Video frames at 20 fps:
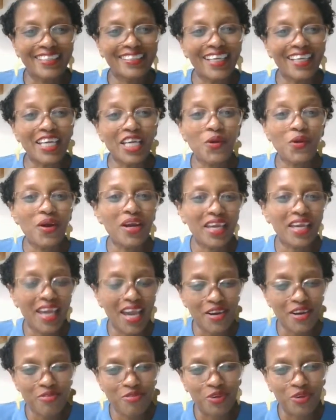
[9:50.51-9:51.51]
Thank you
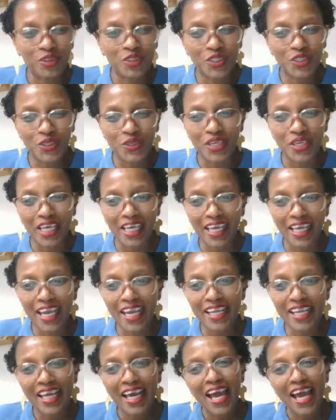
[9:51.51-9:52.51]
again for tuning
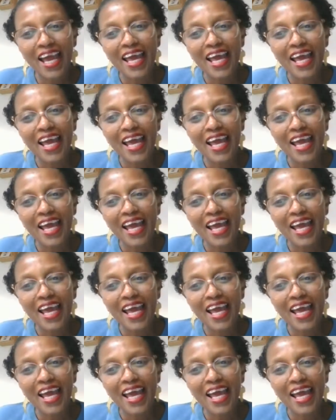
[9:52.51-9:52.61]
in.